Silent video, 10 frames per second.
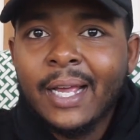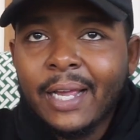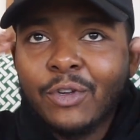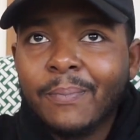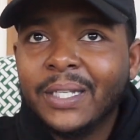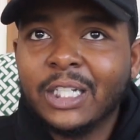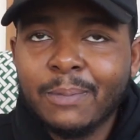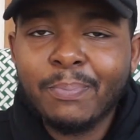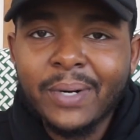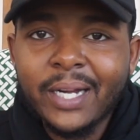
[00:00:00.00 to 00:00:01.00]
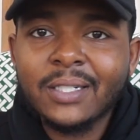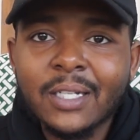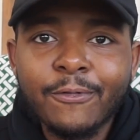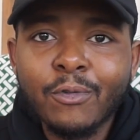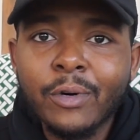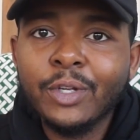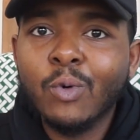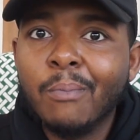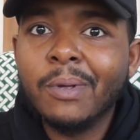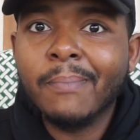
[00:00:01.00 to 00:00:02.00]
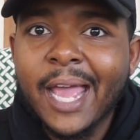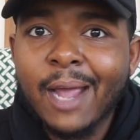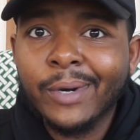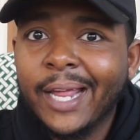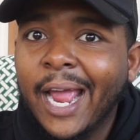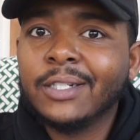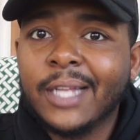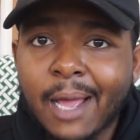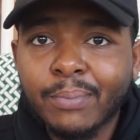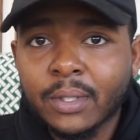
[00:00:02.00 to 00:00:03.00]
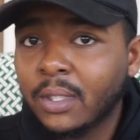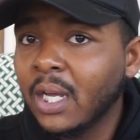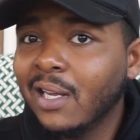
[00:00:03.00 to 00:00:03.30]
If you mentally prepare yourself for it, you won't be mad when it actually happens.